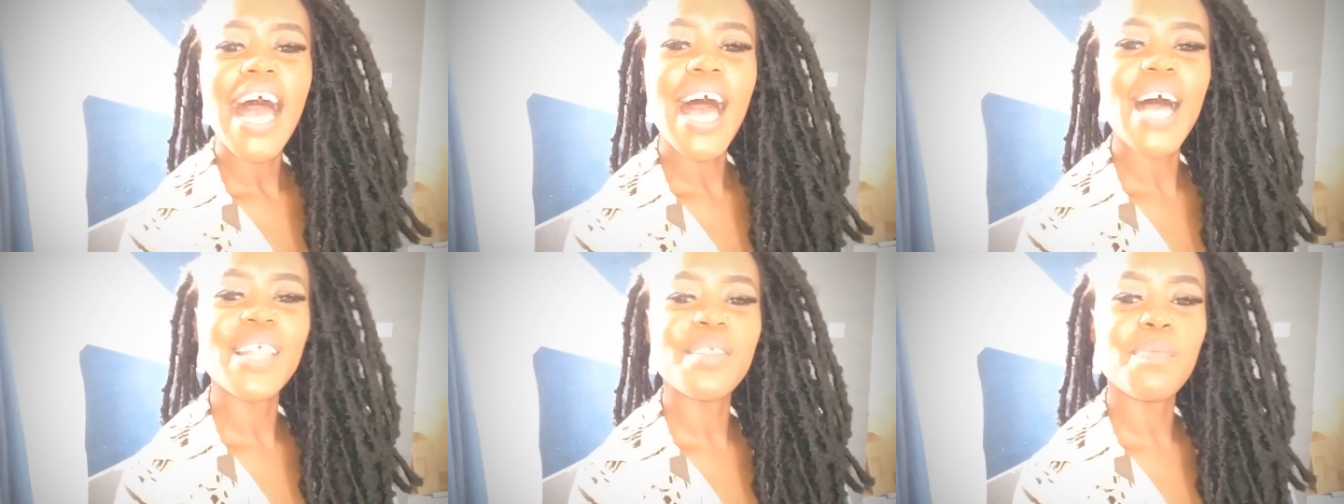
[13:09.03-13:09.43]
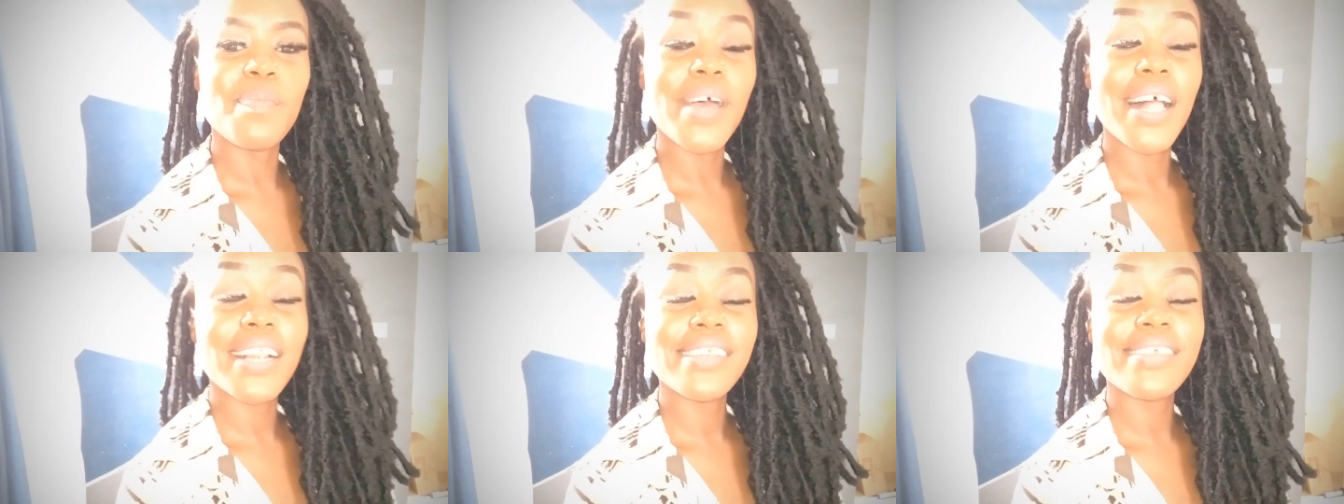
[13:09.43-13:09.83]
Uh, the
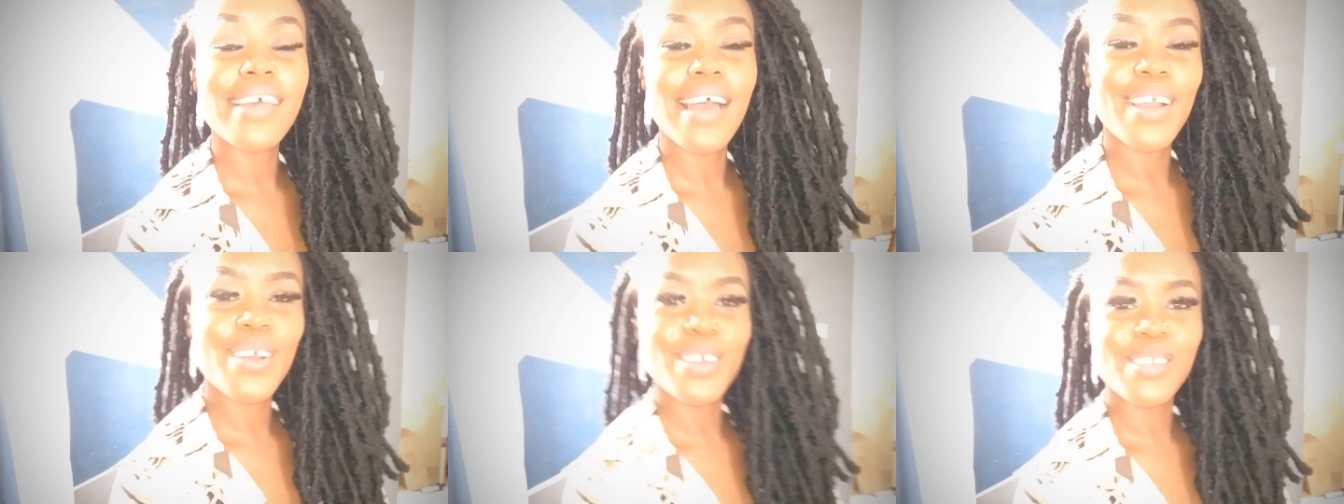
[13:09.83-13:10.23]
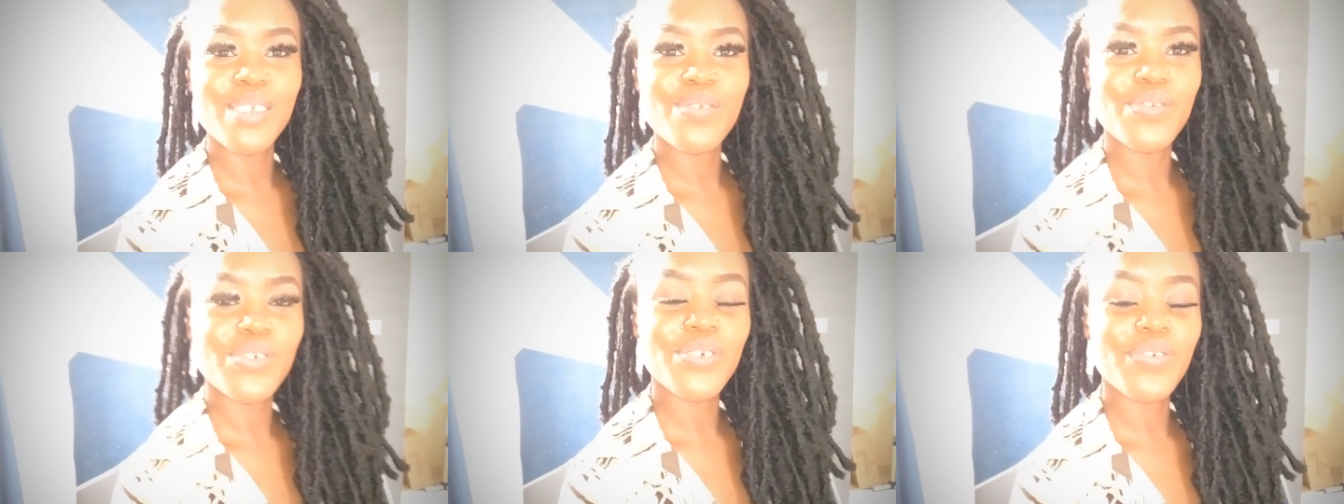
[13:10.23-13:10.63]
belt, I got
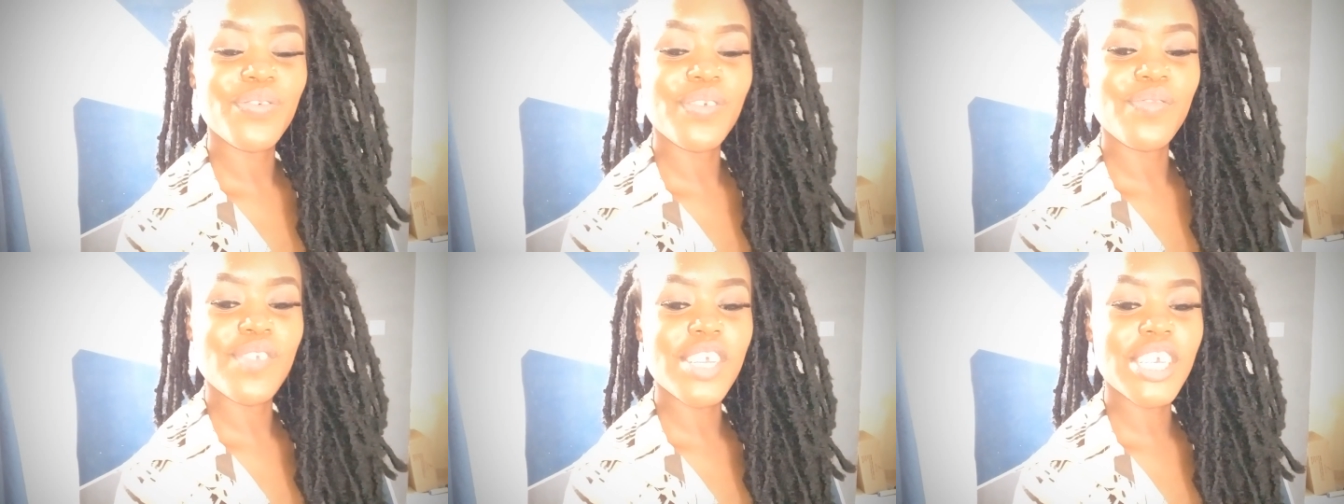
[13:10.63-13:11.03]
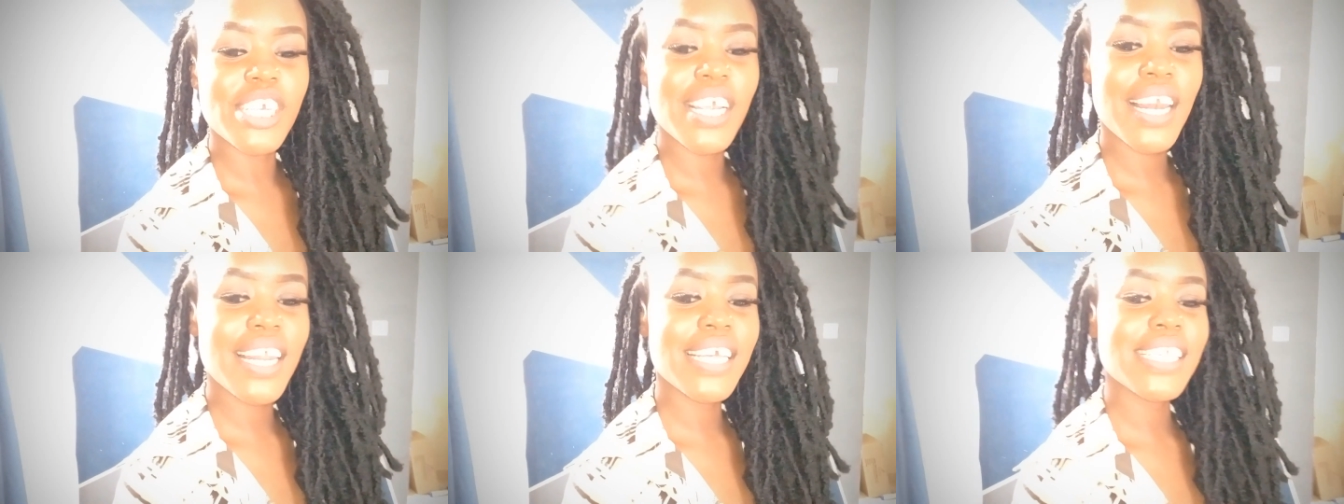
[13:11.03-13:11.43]
it for 50
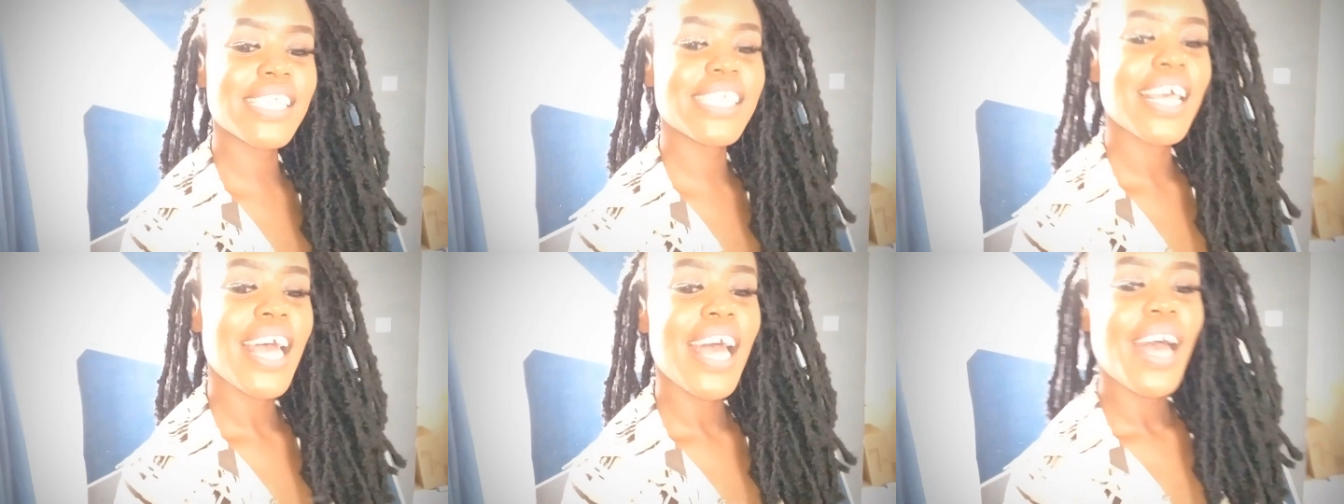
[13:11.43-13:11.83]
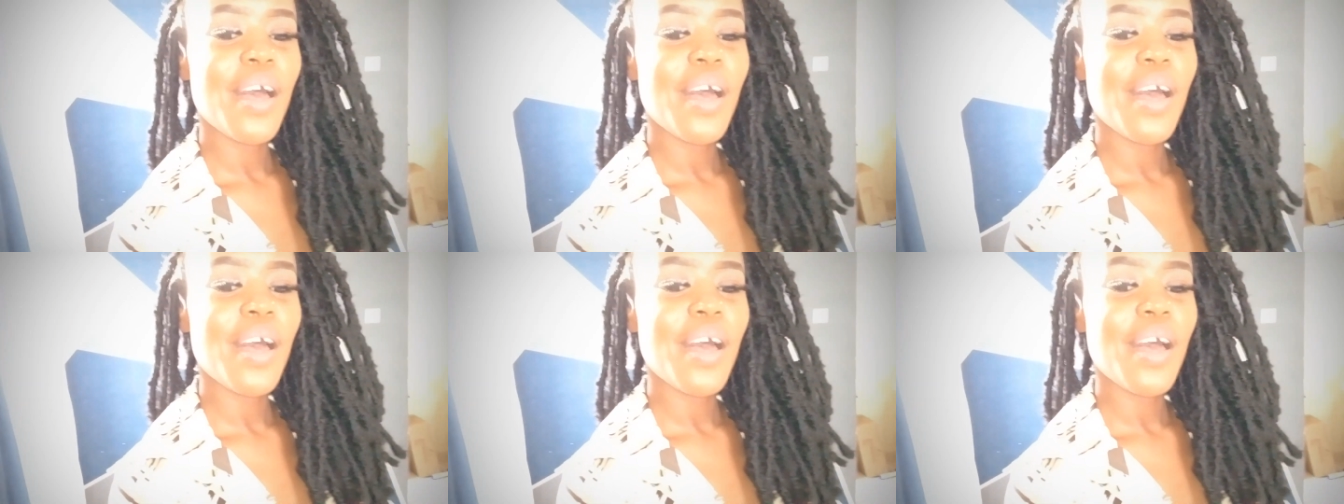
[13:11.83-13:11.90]
shillings.